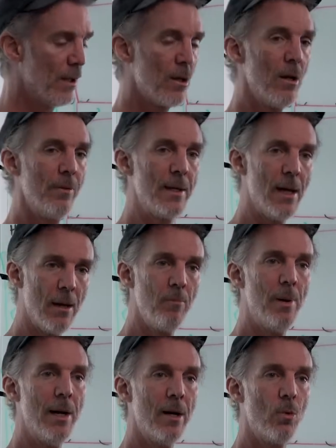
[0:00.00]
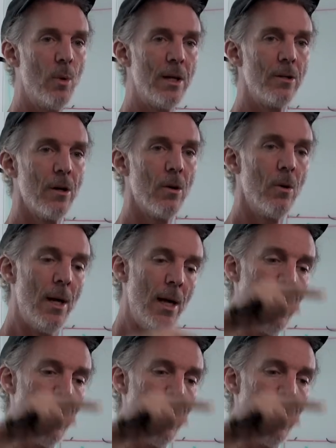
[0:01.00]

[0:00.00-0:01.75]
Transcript: called the empire window